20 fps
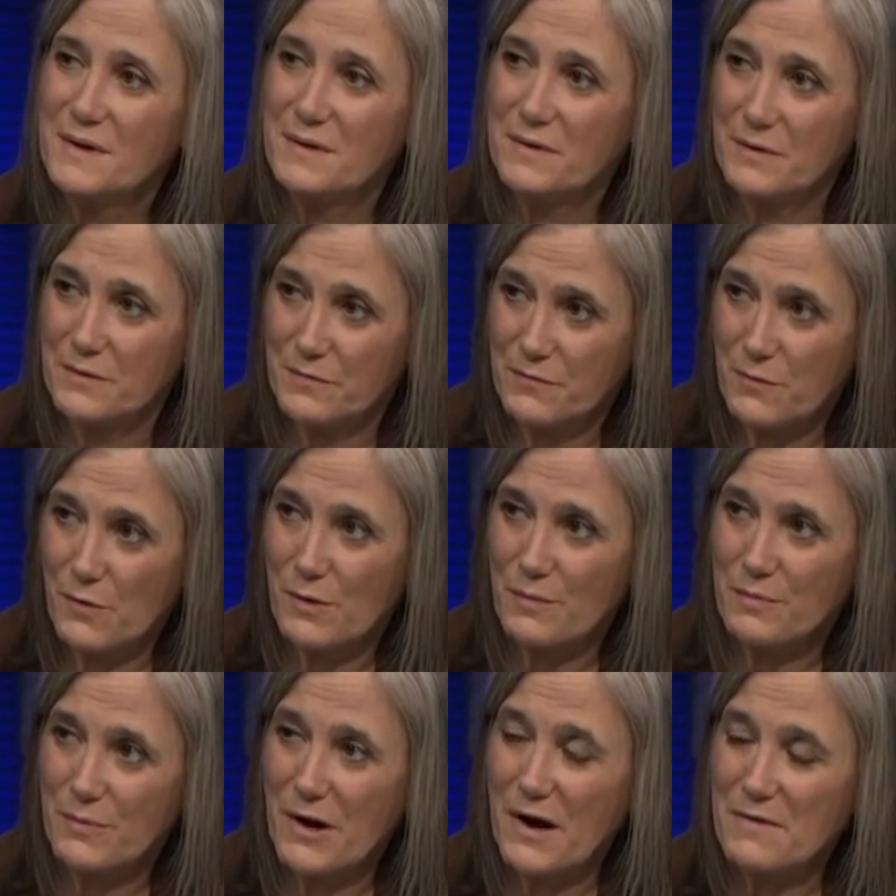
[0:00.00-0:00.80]
the
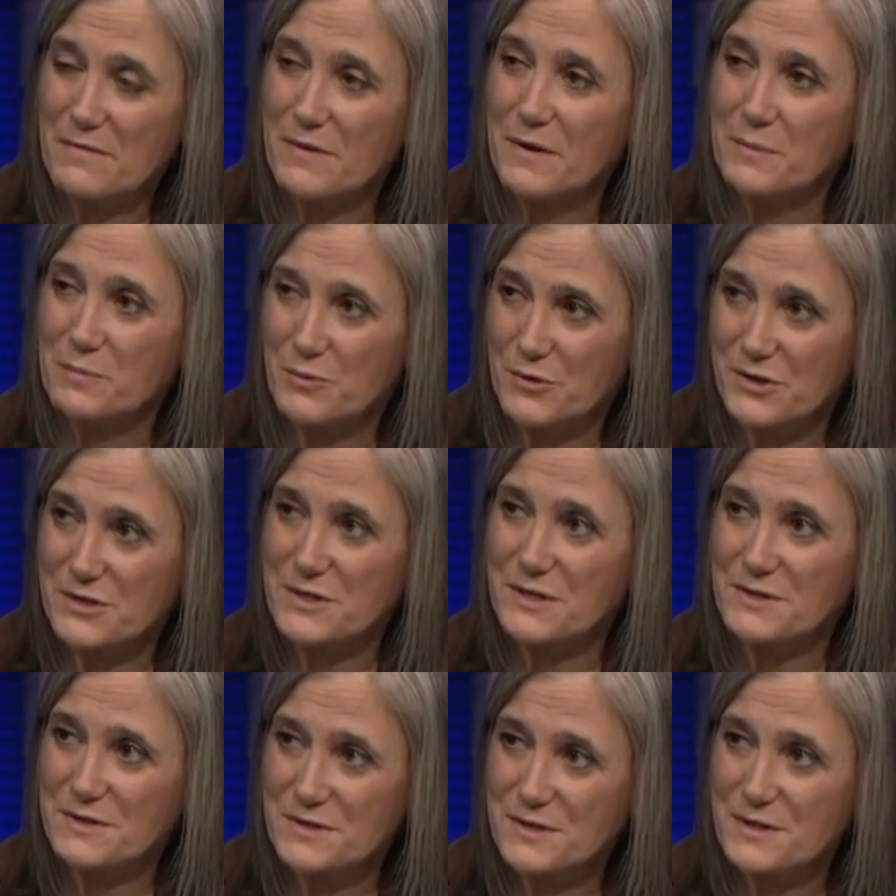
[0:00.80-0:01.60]
for-profit
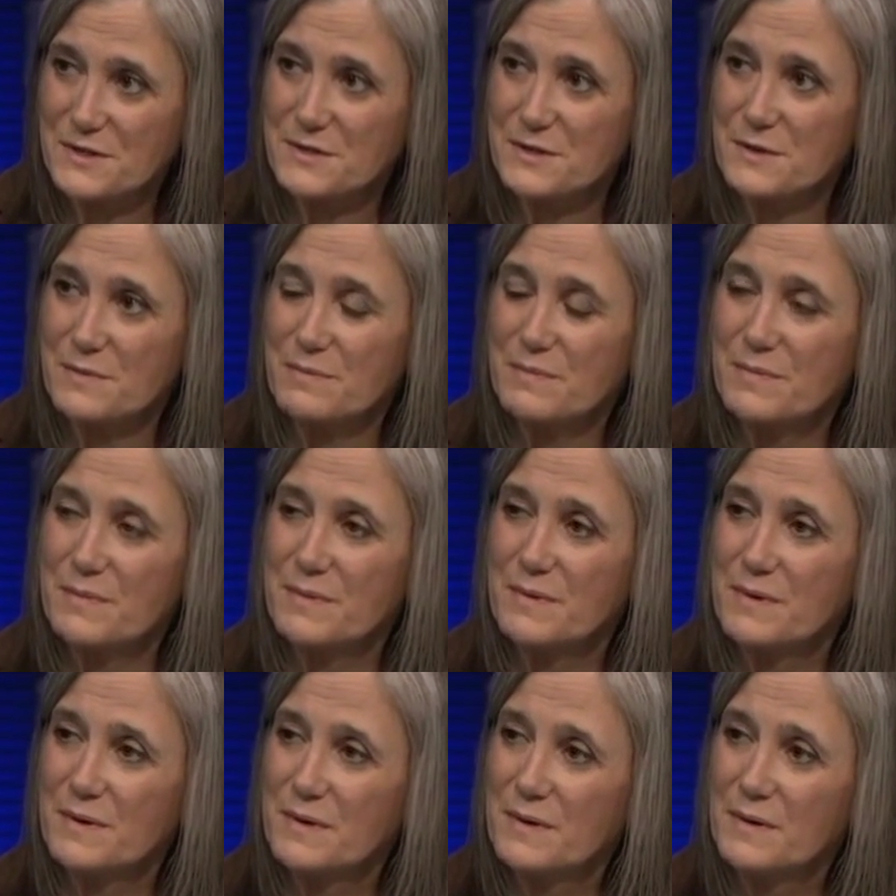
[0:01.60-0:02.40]
prison system
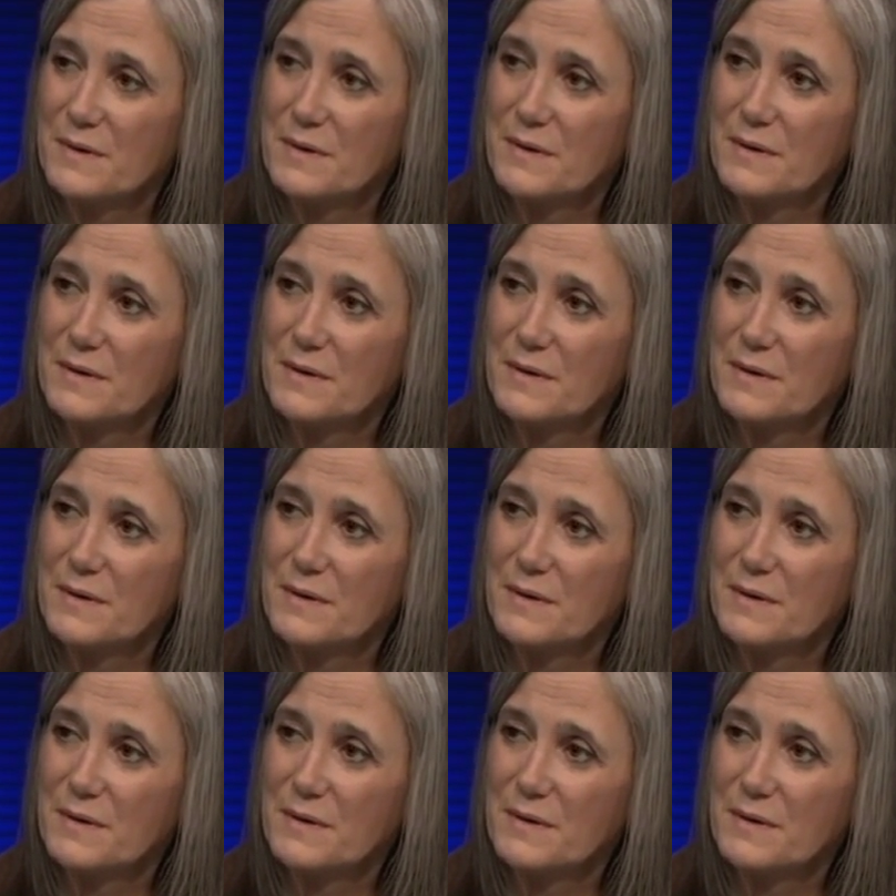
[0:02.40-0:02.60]
well